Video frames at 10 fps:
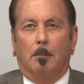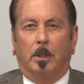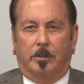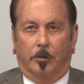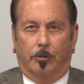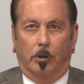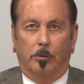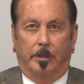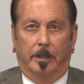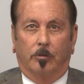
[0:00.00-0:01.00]
But the
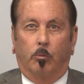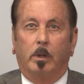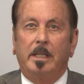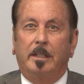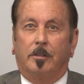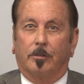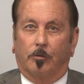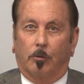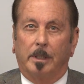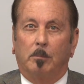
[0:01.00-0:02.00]
truth is we need to
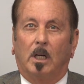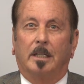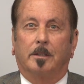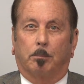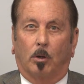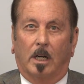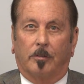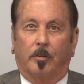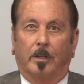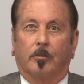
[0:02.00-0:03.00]
streamline the
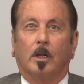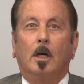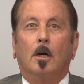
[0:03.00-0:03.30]
process